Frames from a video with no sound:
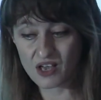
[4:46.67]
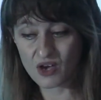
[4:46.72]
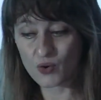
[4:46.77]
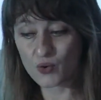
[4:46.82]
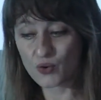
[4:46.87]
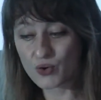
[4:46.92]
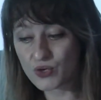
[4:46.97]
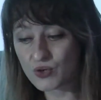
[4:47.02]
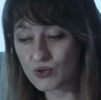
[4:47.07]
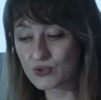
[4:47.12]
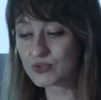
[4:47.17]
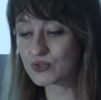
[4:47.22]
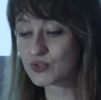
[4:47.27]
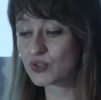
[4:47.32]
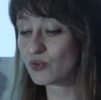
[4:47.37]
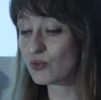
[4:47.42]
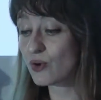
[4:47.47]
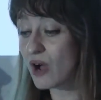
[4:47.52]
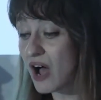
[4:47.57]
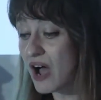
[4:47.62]
who used
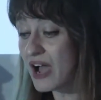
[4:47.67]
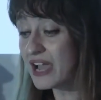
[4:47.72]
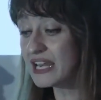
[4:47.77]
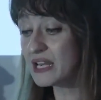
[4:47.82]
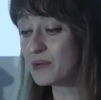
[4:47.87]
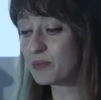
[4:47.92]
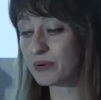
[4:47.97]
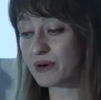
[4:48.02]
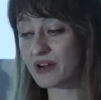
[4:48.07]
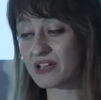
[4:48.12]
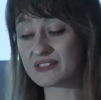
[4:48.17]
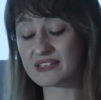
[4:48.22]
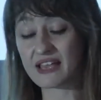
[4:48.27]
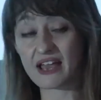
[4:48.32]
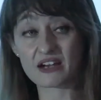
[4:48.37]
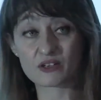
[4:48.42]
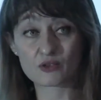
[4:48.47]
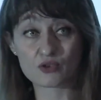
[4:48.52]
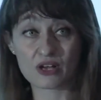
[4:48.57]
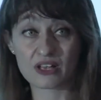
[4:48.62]
to highly praise
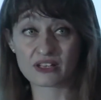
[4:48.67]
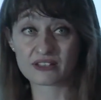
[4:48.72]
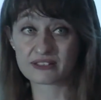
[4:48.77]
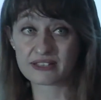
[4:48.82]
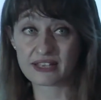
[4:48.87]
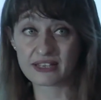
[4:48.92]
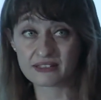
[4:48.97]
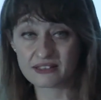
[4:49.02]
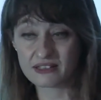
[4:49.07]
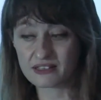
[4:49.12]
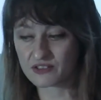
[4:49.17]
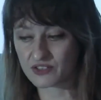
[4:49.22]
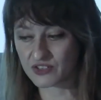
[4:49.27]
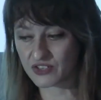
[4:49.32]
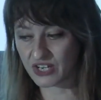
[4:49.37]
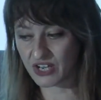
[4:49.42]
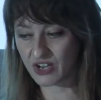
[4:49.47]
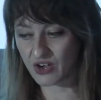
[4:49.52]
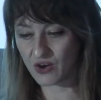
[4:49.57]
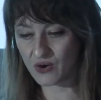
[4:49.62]
Erdogan ten years
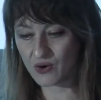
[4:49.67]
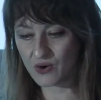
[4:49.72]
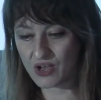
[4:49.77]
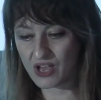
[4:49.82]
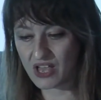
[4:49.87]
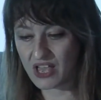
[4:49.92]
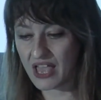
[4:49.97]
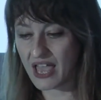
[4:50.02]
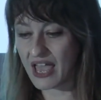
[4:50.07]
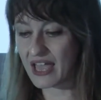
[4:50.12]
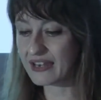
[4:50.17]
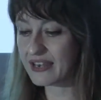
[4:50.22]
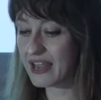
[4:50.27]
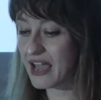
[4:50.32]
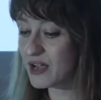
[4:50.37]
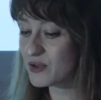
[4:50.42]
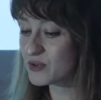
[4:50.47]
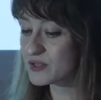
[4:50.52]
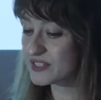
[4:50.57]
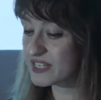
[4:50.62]
ago and
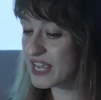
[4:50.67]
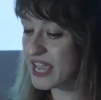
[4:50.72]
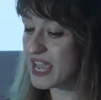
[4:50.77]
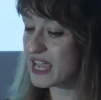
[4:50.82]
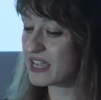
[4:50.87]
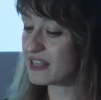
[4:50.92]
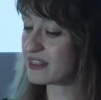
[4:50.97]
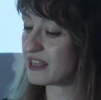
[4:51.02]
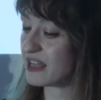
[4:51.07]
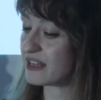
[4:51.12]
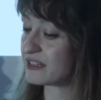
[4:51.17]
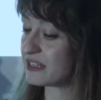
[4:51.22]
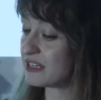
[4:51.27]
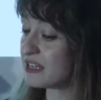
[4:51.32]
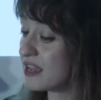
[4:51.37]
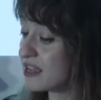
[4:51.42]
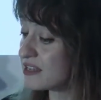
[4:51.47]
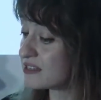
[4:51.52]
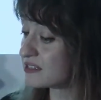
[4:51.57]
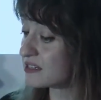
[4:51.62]
now say that
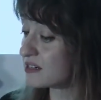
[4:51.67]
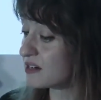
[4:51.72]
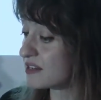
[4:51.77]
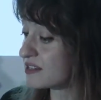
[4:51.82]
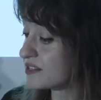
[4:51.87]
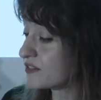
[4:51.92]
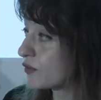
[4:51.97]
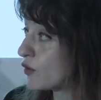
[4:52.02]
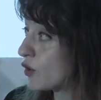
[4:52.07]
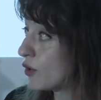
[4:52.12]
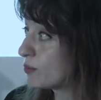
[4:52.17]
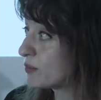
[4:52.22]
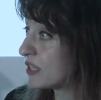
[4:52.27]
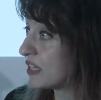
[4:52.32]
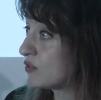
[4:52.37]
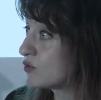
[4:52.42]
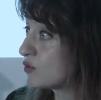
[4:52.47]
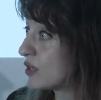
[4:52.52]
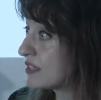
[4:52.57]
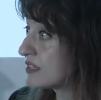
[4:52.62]
he has transformed
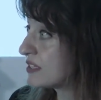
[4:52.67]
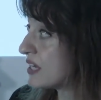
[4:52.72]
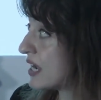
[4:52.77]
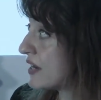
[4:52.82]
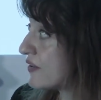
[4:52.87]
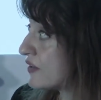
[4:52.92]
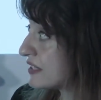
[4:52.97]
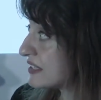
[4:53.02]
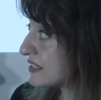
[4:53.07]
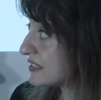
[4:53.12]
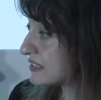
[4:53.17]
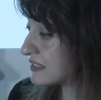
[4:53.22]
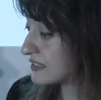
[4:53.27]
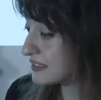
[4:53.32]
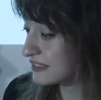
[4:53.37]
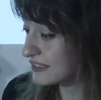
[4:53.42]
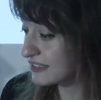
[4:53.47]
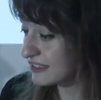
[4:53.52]
into a tyrant.